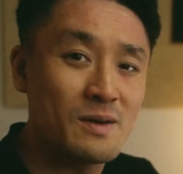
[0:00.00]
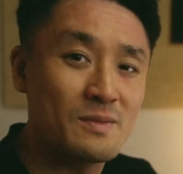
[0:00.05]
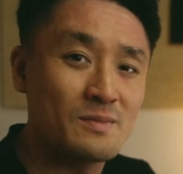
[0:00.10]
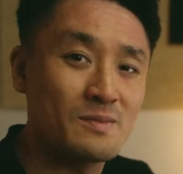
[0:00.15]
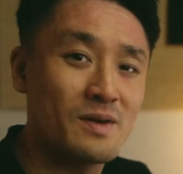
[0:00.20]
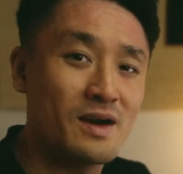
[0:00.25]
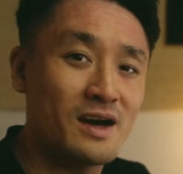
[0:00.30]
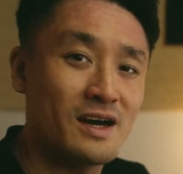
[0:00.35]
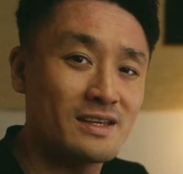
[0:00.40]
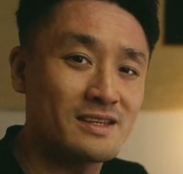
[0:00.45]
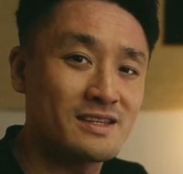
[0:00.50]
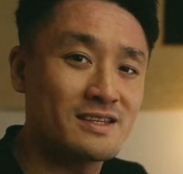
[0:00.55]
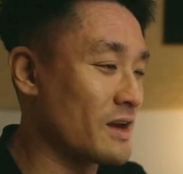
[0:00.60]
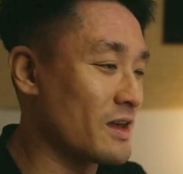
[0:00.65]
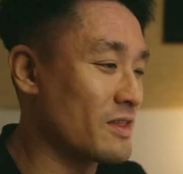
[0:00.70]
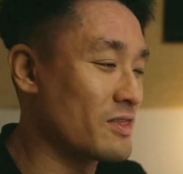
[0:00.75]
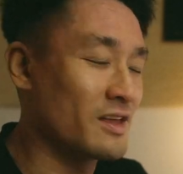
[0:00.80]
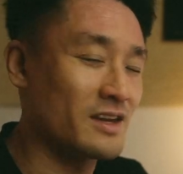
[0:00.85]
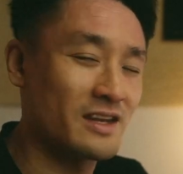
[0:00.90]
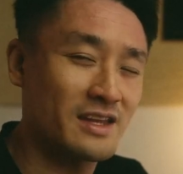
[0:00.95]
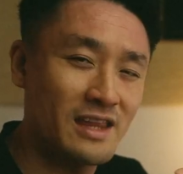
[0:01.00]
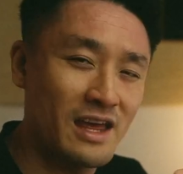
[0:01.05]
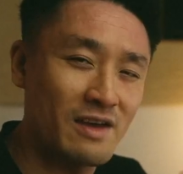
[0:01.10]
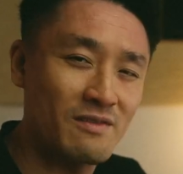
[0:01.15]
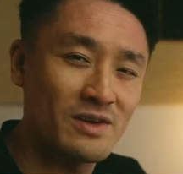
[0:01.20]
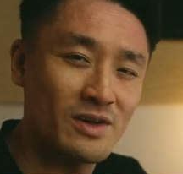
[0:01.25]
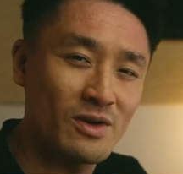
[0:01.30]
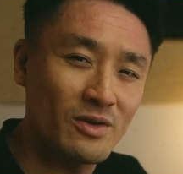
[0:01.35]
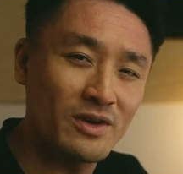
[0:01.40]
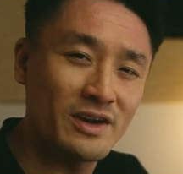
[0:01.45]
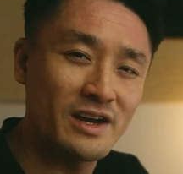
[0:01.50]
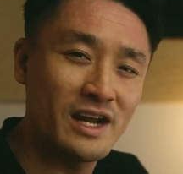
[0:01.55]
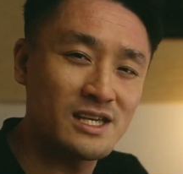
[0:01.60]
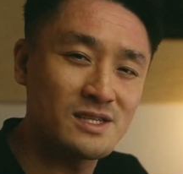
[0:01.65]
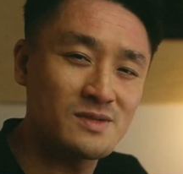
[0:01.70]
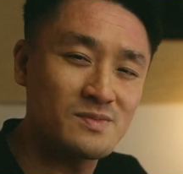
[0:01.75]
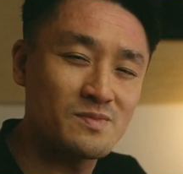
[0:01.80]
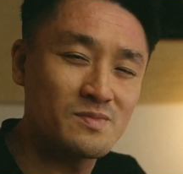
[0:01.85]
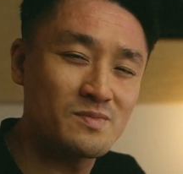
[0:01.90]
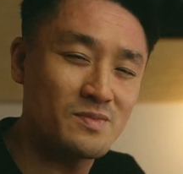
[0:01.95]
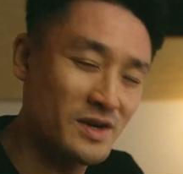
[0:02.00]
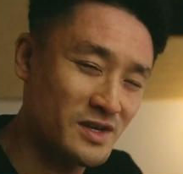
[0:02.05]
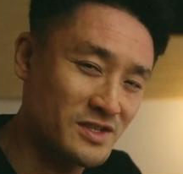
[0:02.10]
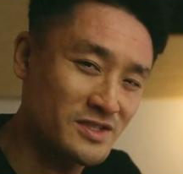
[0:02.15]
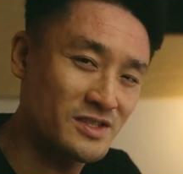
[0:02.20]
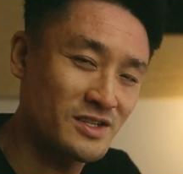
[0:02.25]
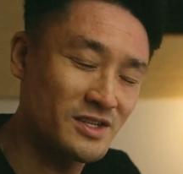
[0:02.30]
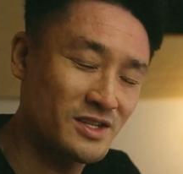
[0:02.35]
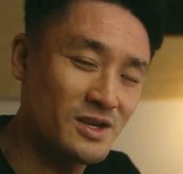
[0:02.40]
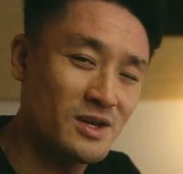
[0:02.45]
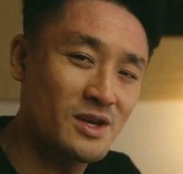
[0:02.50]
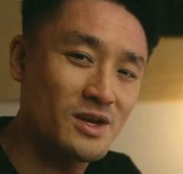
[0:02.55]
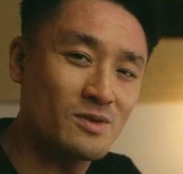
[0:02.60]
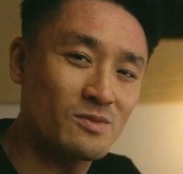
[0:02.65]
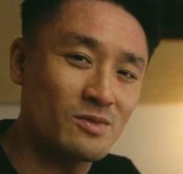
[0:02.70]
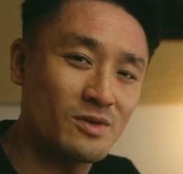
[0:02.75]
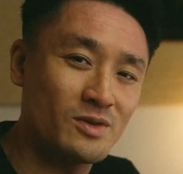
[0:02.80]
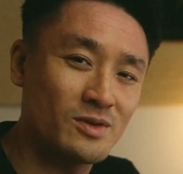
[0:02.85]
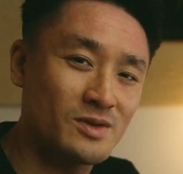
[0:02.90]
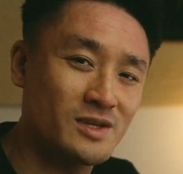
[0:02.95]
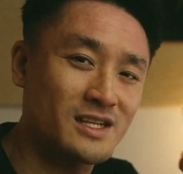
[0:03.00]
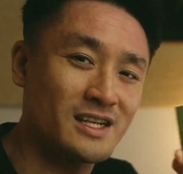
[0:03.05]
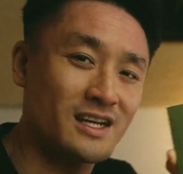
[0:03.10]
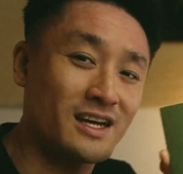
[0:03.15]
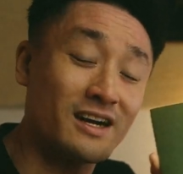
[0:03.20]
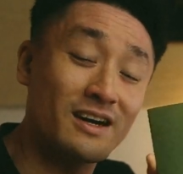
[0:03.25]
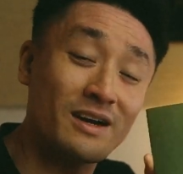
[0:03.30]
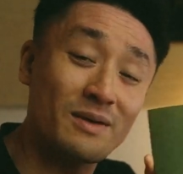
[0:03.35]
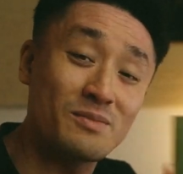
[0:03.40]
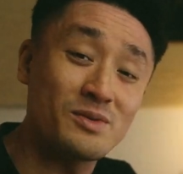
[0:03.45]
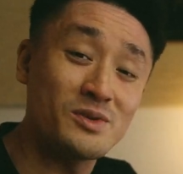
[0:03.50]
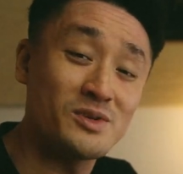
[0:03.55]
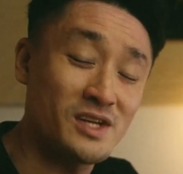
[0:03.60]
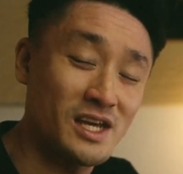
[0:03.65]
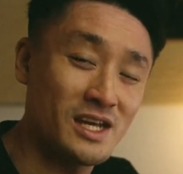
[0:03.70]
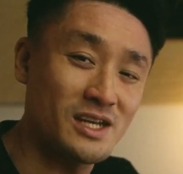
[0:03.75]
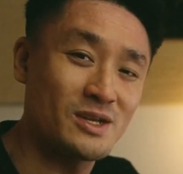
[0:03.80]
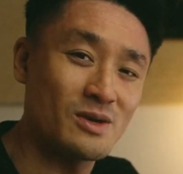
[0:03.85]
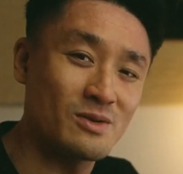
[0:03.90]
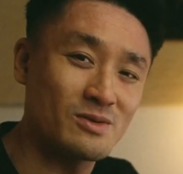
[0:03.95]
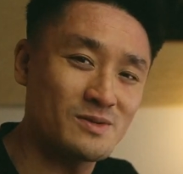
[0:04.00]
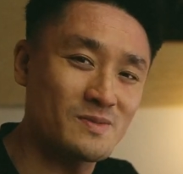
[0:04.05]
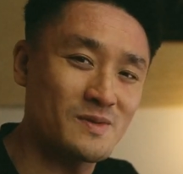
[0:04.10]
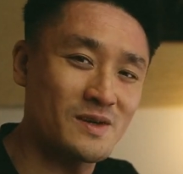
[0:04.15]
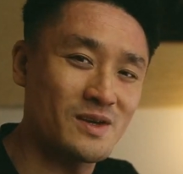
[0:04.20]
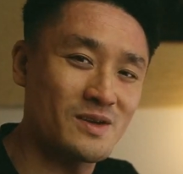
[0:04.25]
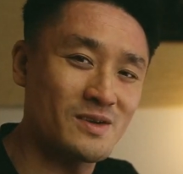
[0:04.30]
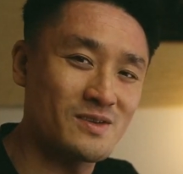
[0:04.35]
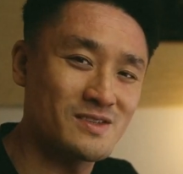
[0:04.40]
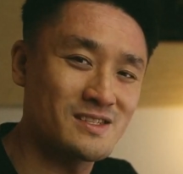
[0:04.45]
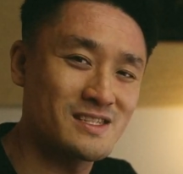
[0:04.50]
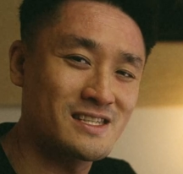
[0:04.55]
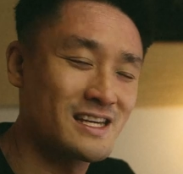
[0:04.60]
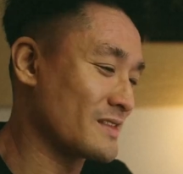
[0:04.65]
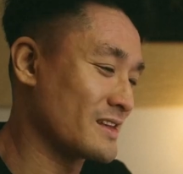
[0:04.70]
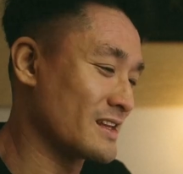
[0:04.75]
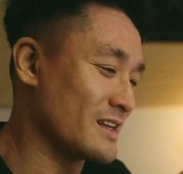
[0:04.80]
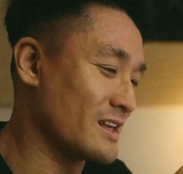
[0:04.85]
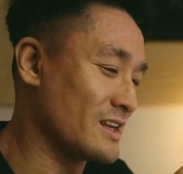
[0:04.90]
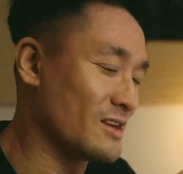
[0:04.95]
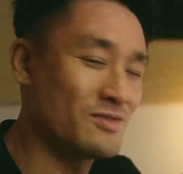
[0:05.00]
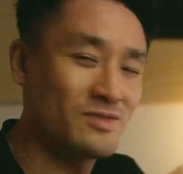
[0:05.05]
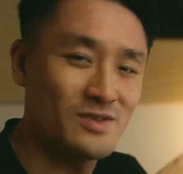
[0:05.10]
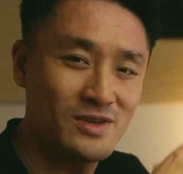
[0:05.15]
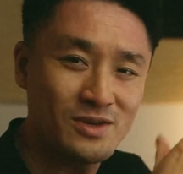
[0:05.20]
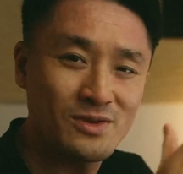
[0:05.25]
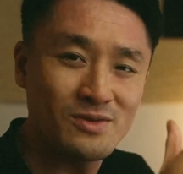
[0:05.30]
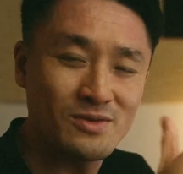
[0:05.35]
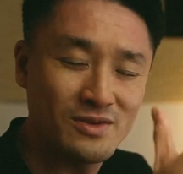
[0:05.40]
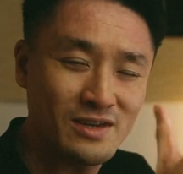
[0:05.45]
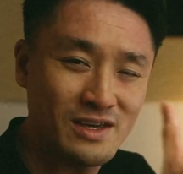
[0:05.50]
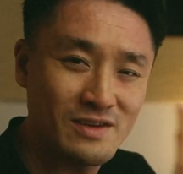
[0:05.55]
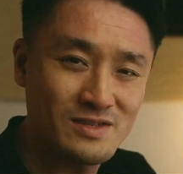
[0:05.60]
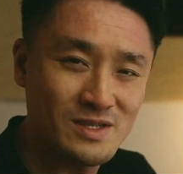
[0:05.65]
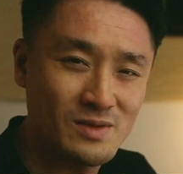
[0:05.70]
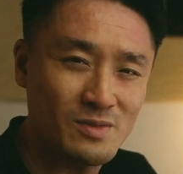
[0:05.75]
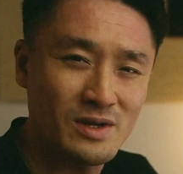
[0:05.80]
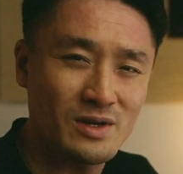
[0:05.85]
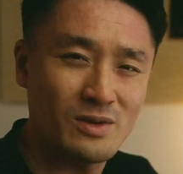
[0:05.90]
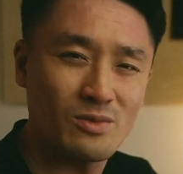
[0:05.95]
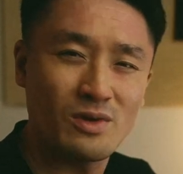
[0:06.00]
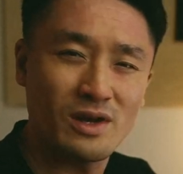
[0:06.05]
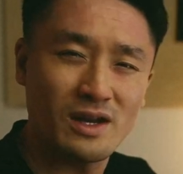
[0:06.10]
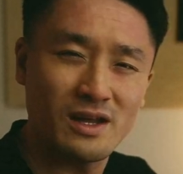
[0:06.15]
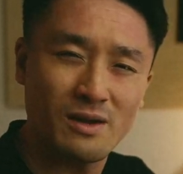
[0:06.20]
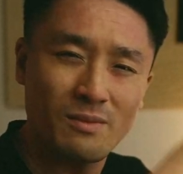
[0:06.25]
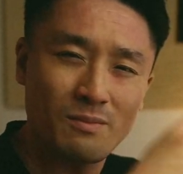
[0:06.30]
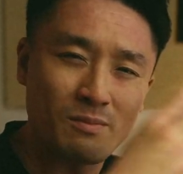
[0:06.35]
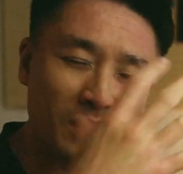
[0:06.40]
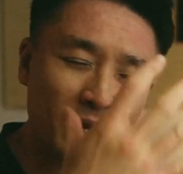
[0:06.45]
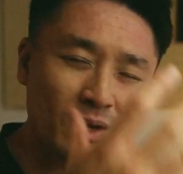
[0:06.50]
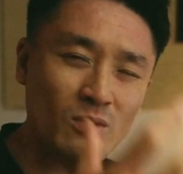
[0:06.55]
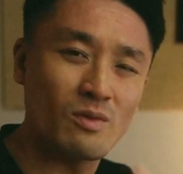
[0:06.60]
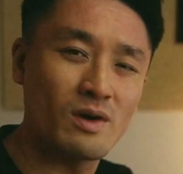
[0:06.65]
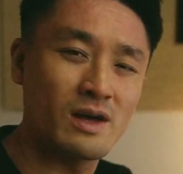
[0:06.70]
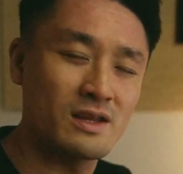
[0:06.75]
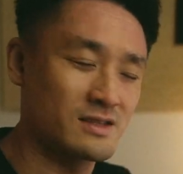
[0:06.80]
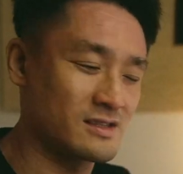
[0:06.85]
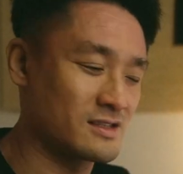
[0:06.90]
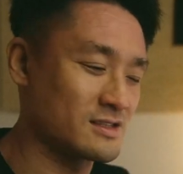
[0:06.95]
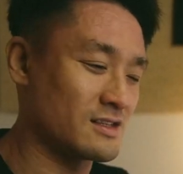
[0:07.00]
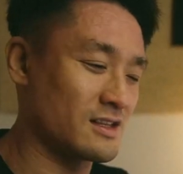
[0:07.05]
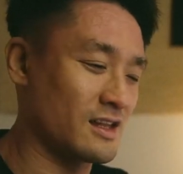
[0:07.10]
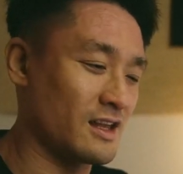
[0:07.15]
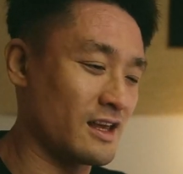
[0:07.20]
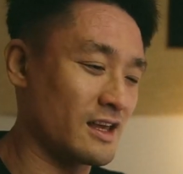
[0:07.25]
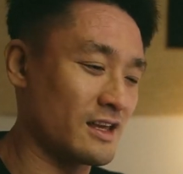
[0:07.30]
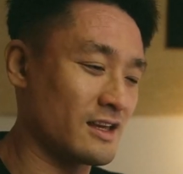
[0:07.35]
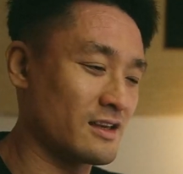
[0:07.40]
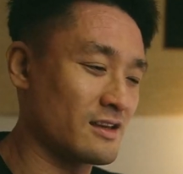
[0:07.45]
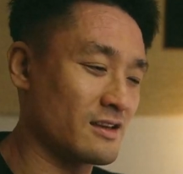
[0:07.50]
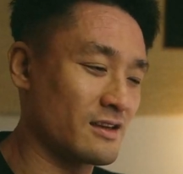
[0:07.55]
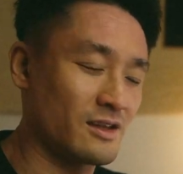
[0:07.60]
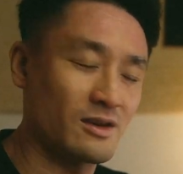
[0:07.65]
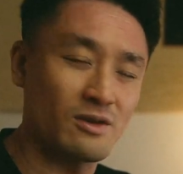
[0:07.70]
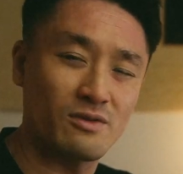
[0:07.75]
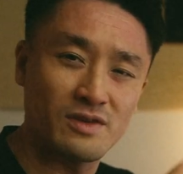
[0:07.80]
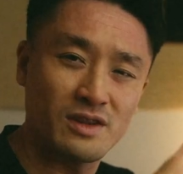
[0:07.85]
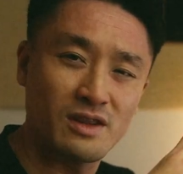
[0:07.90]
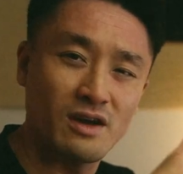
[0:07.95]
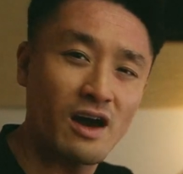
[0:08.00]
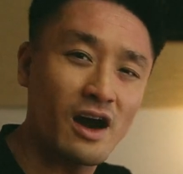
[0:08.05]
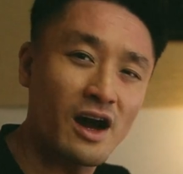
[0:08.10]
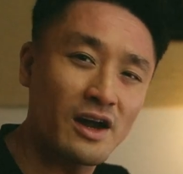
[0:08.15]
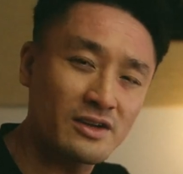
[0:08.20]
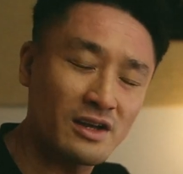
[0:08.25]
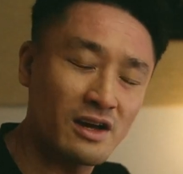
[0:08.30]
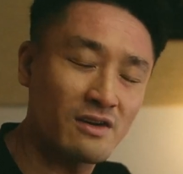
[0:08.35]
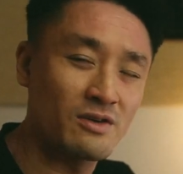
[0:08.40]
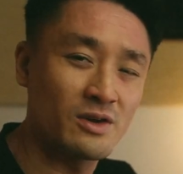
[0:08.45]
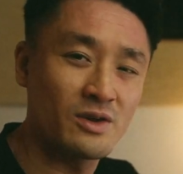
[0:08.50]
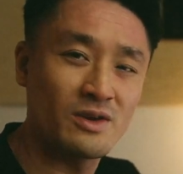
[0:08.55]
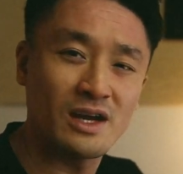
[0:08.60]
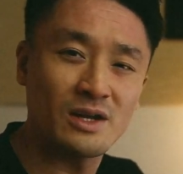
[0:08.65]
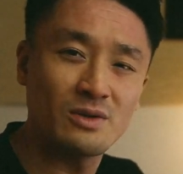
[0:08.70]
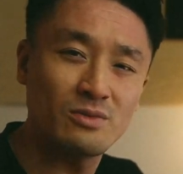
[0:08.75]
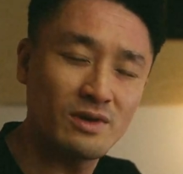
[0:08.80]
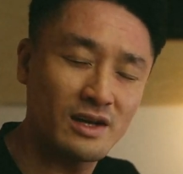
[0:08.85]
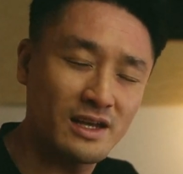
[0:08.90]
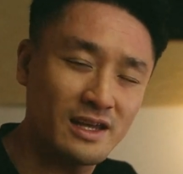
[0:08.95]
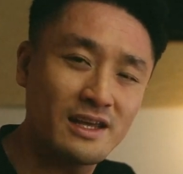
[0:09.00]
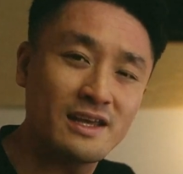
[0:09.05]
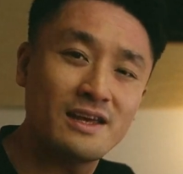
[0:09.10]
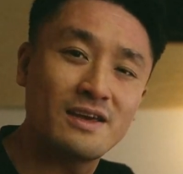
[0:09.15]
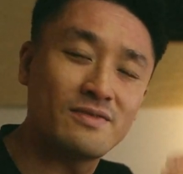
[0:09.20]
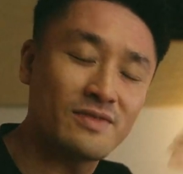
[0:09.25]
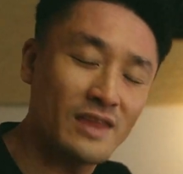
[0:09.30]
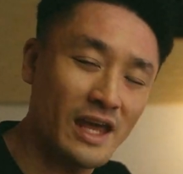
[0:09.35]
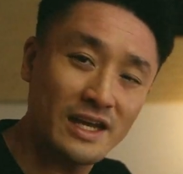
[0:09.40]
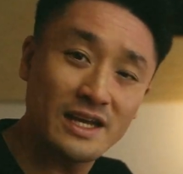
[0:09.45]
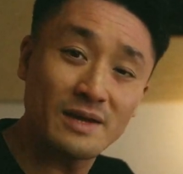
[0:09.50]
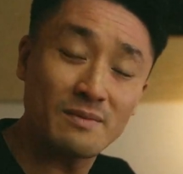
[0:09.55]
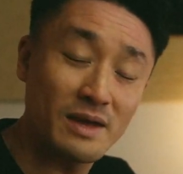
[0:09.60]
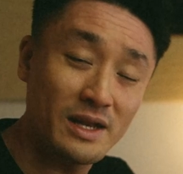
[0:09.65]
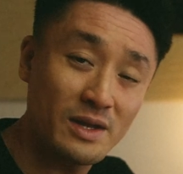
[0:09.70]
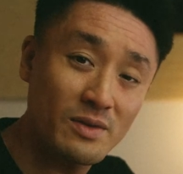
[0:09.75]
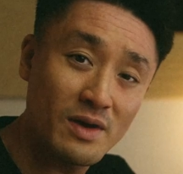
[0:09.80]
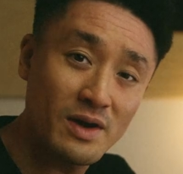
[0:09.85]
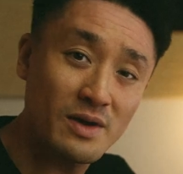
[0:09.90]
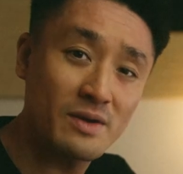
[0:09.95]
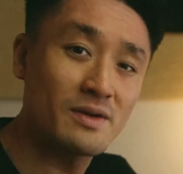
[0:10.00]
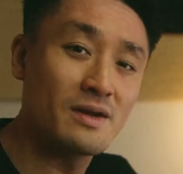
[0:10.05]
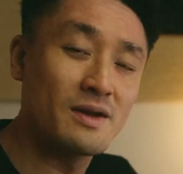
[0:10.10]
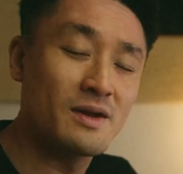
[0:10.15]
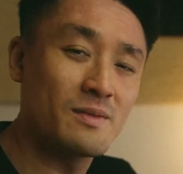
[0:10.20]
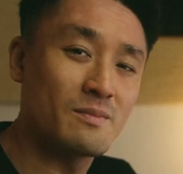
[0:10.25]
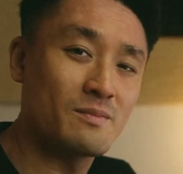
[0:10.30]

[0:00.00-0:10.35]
but I think that every organized person would appreciate those, because if you give someone really big ones, like with the hardcover, you can't really take them anywhere,